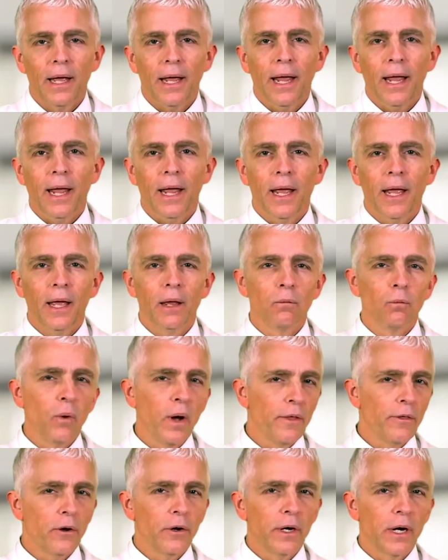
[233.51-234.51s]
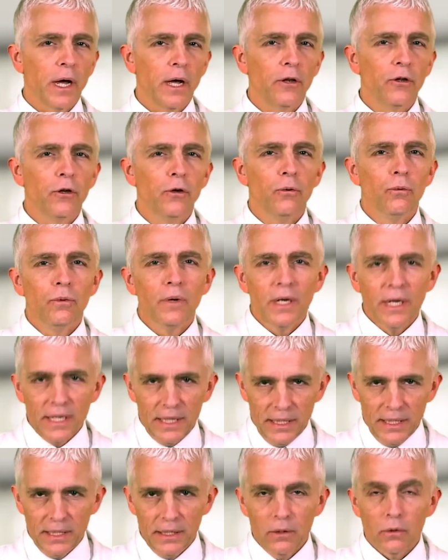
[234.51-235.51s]
And whether or not you
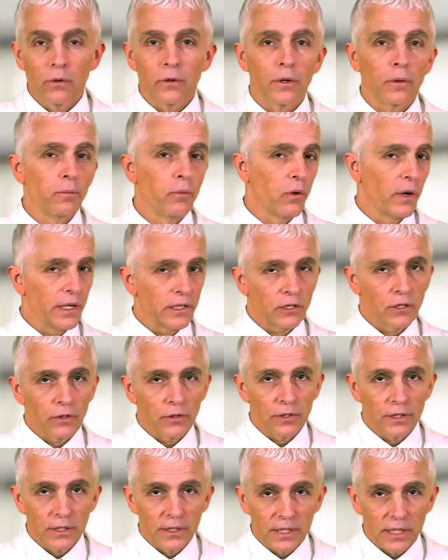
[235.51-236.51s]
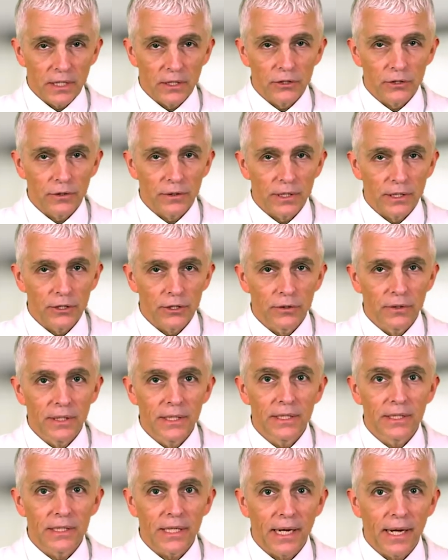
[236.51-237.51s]
need, or your breast surgeon tells you that you
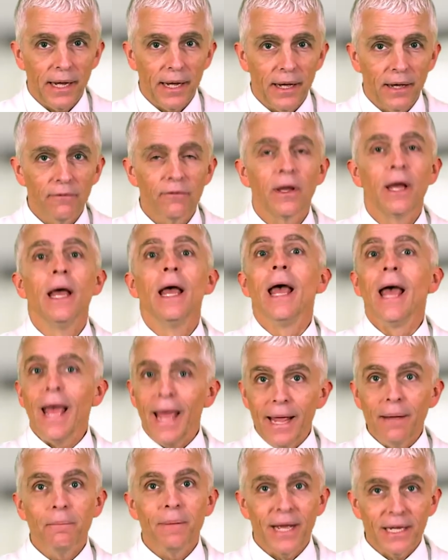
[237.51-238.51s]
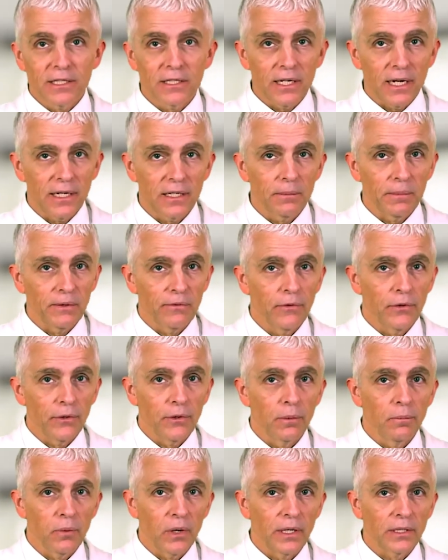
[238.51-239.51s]
need to have a mastectomy for
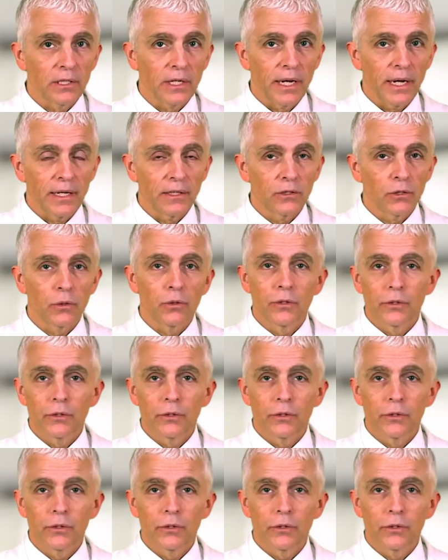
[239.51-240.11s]
your breast cancer, or